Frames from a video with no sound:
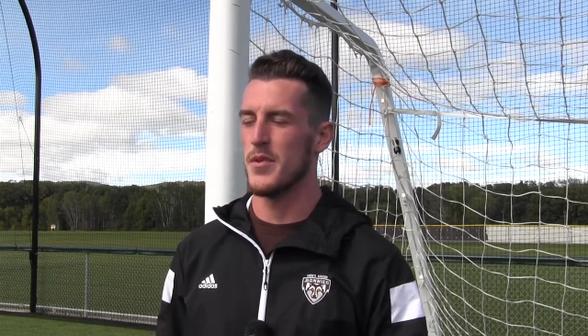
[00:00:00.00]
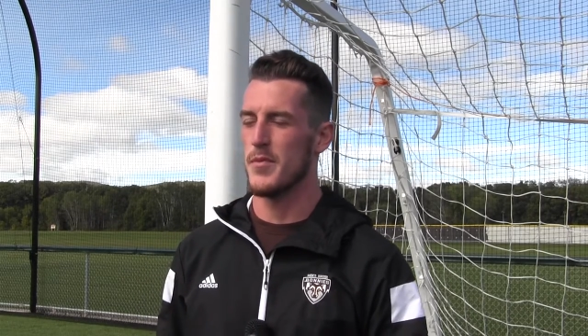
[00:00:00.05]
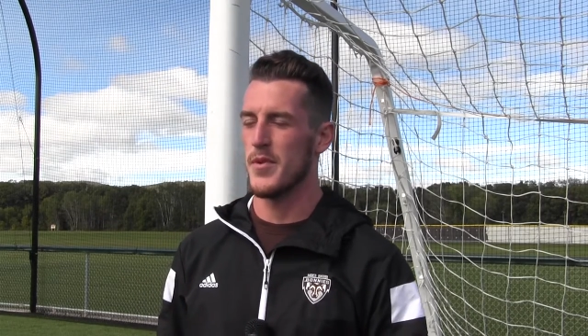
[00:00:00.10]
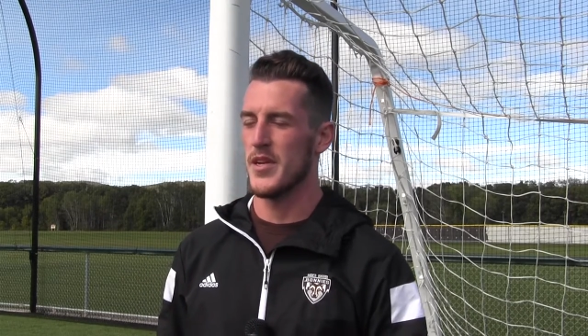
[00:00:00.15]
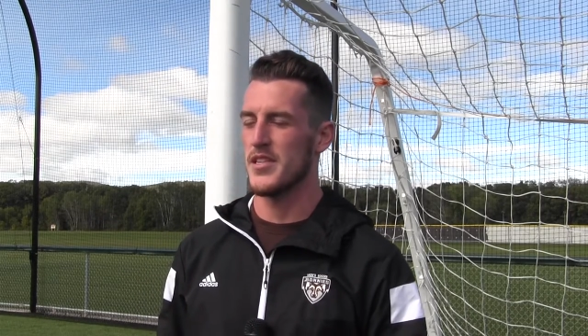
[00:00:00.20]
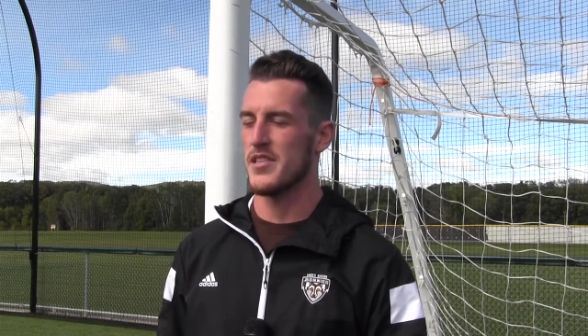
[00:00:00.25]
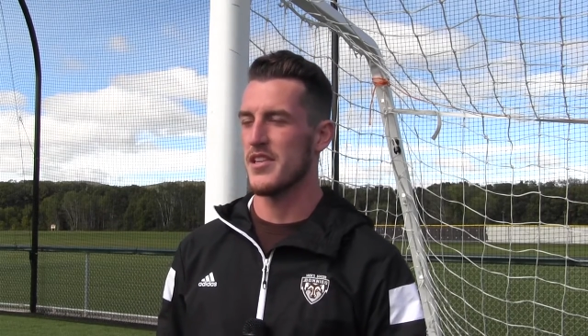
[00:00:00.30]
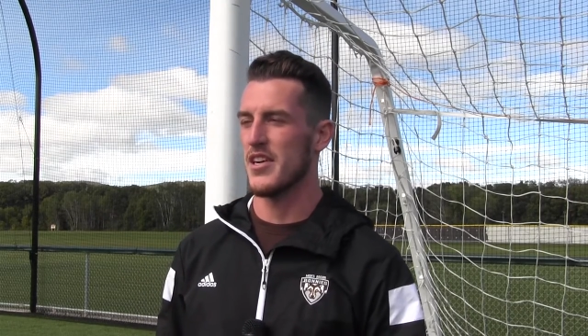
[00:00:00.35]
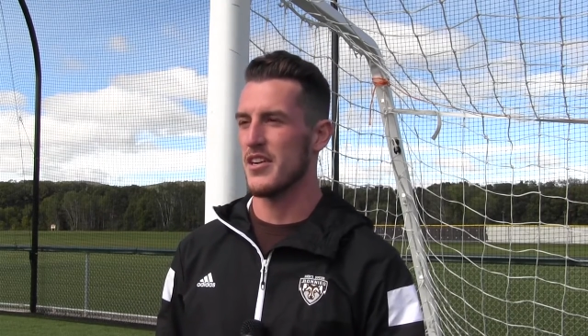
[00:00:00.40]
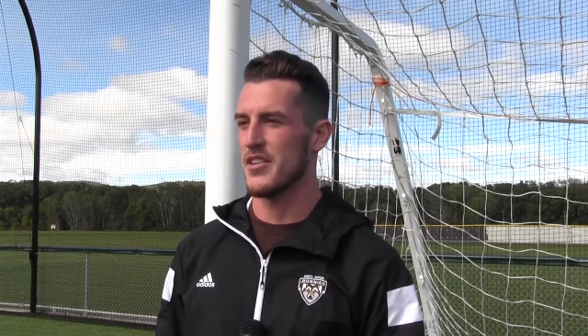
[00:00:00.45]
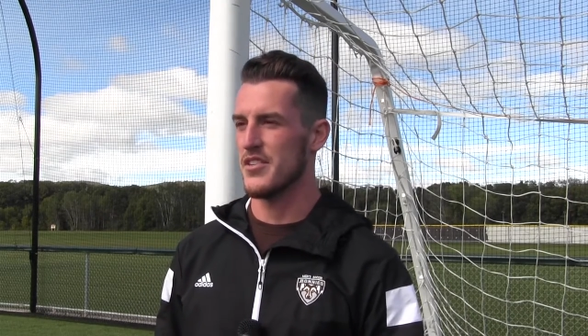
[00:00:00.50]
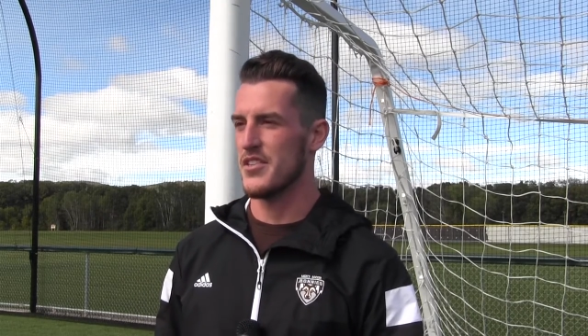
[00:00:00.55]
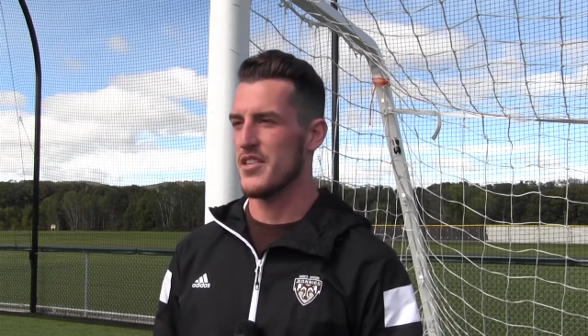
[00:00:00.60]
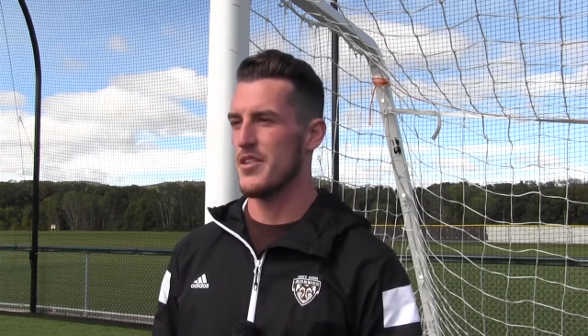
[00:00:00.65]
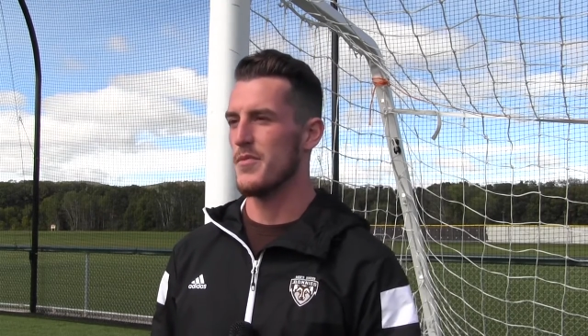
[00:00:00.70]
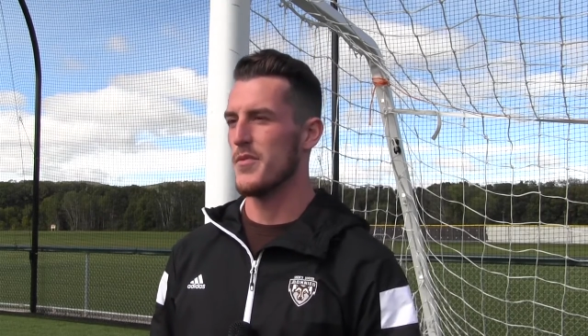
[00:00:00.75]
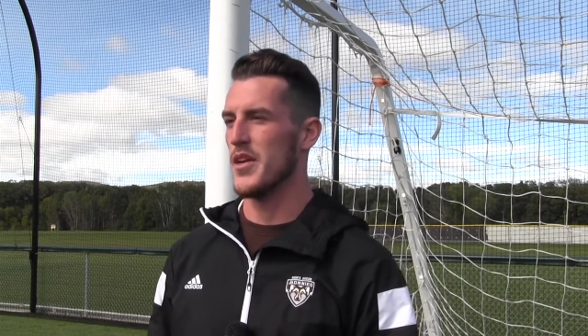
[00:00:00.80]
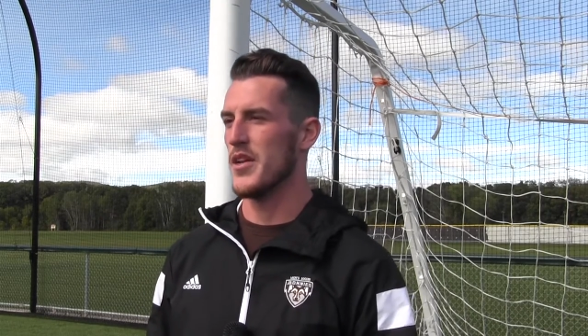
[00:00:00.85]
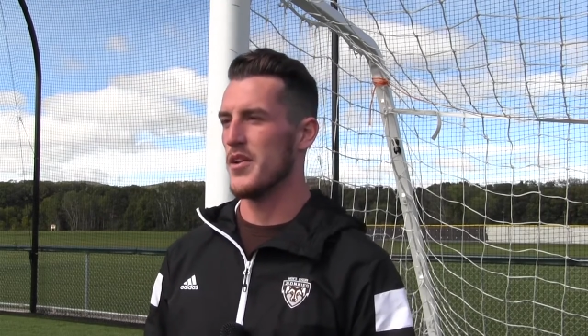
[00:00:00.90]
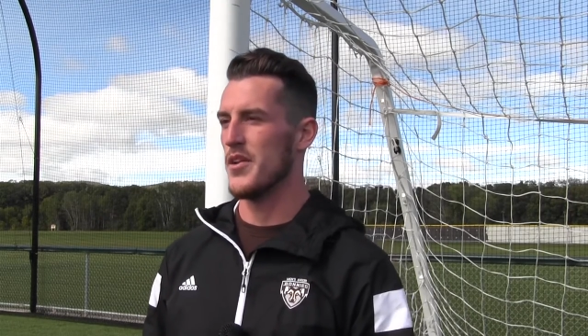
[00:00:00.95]
the men's soccer
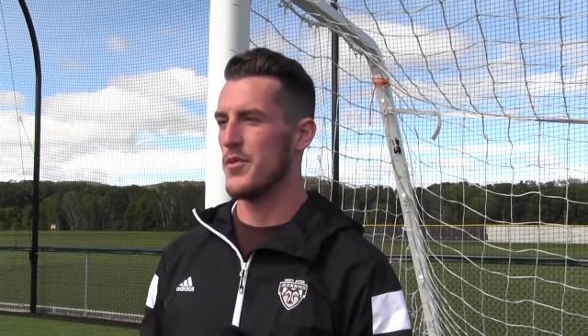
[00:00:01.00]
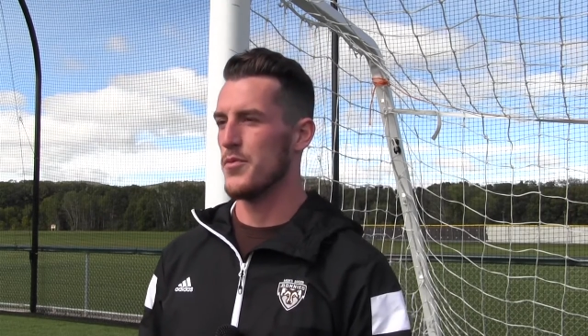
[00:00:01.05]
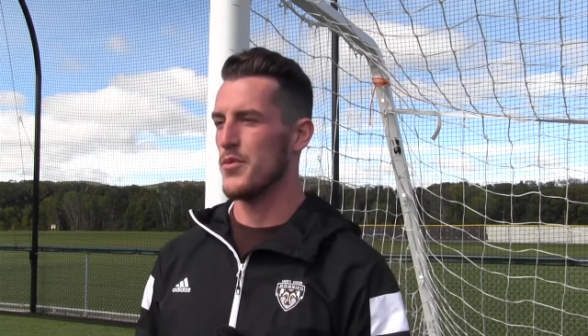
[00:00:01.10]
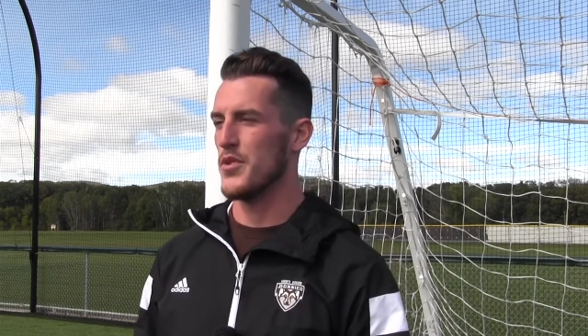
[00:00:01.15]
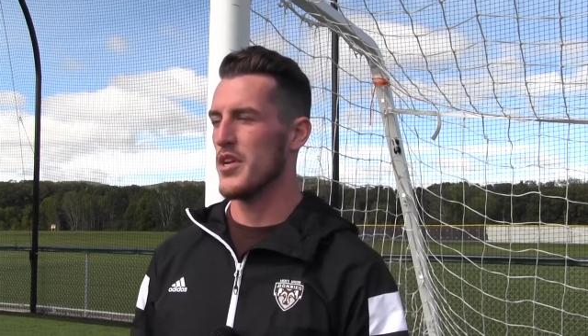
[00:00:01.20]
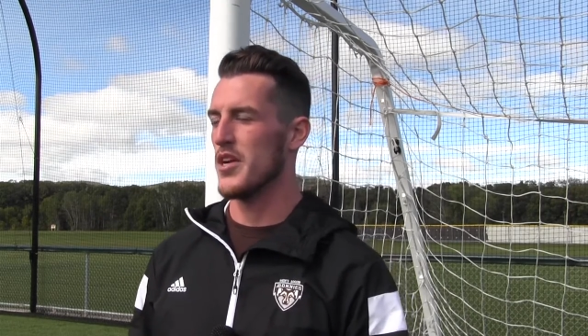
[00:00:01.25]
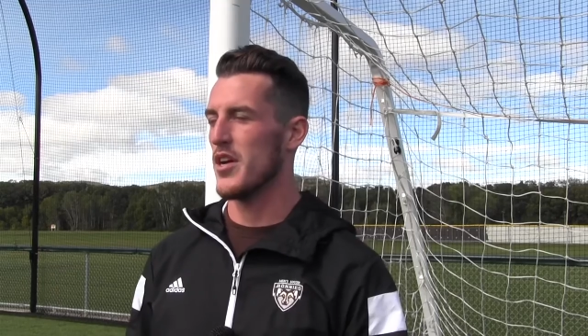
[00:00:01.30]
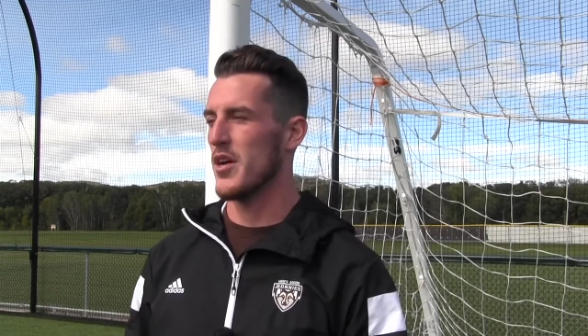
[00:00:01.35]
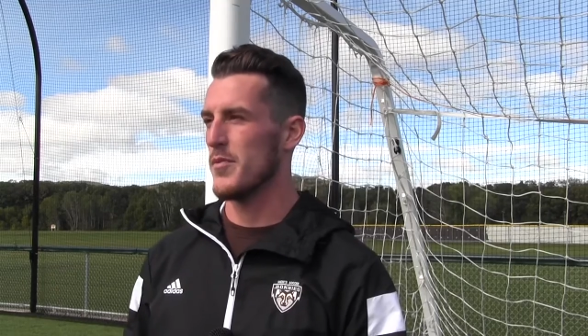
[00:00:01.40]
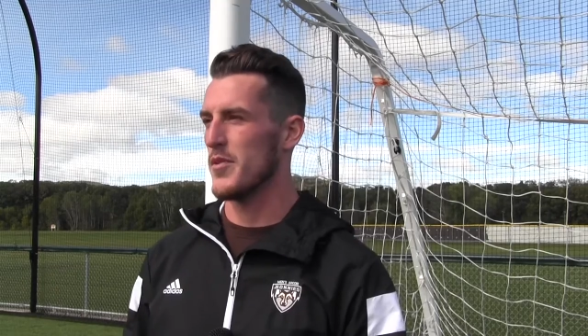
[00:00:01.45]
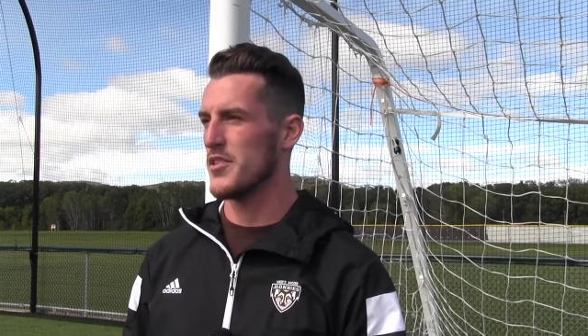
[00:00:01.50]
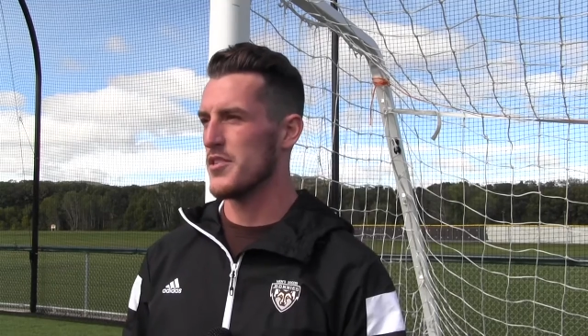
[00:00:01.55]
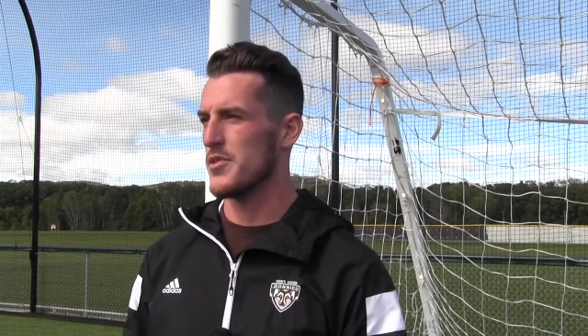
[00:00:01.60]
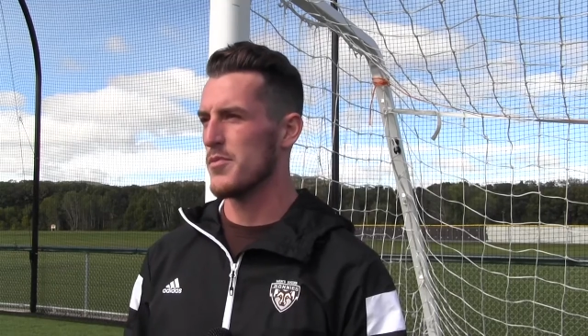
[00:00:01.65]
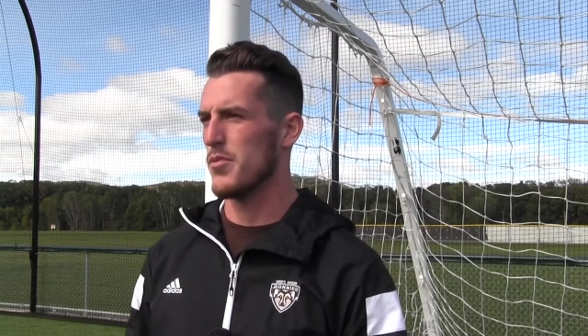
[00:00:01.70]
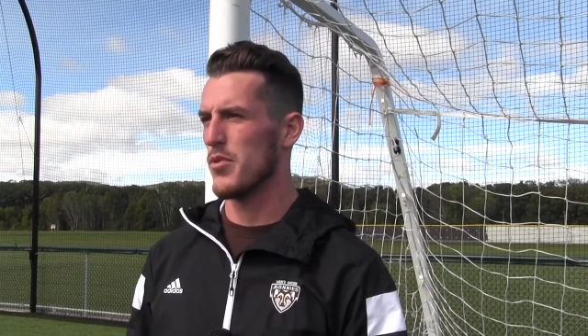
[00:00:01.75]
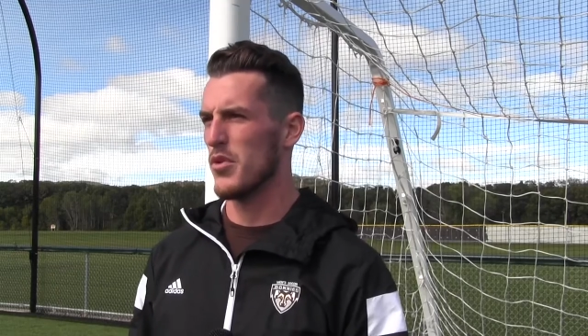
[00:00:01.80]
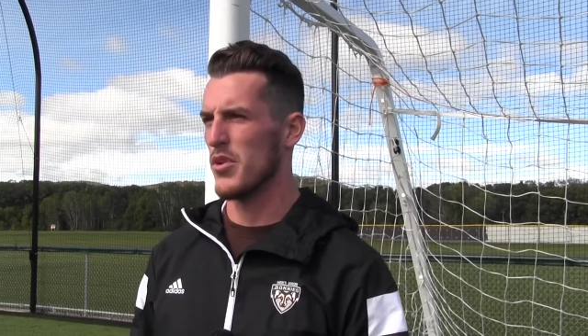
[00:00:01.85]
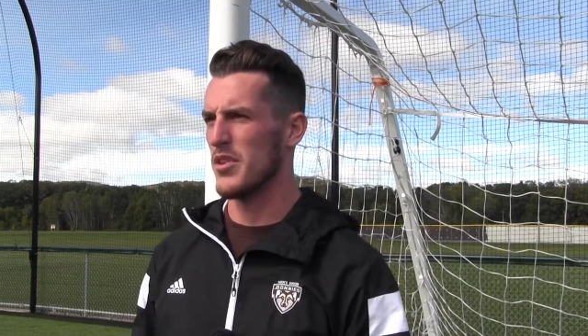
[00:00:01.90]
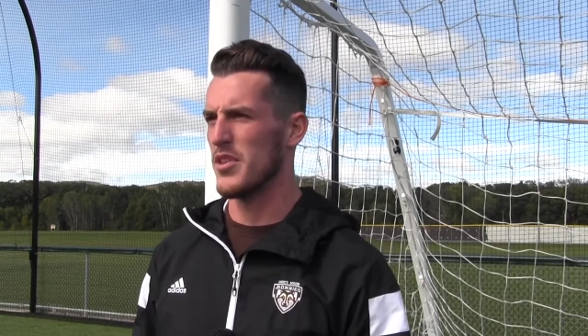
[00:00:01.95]
team, and, and we come and
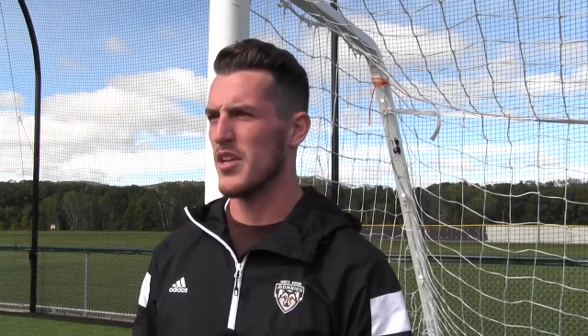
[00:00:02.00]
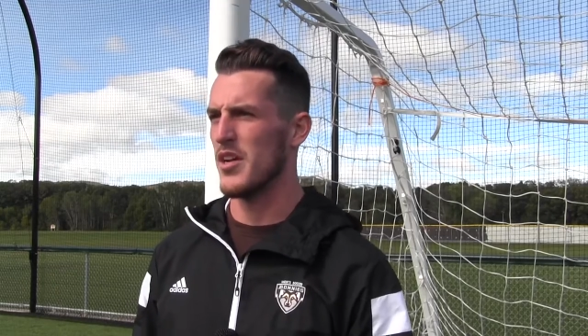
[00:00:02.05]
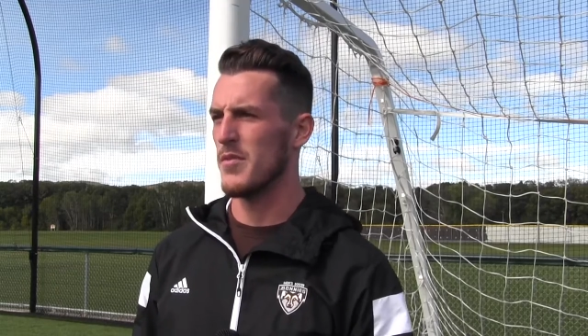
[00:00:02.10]
support